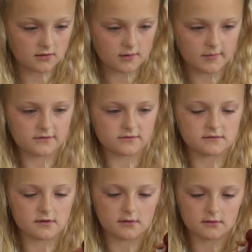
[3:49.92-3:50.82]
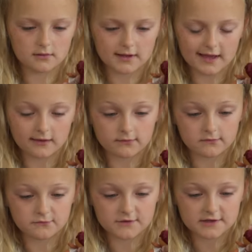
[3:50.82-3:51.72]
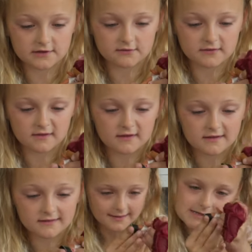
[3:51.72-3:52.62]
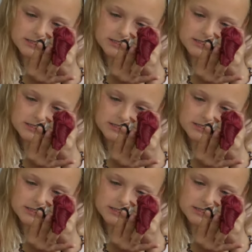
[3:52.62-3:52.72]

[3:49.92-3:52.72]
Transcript: I bet she's going to look extra cute in this.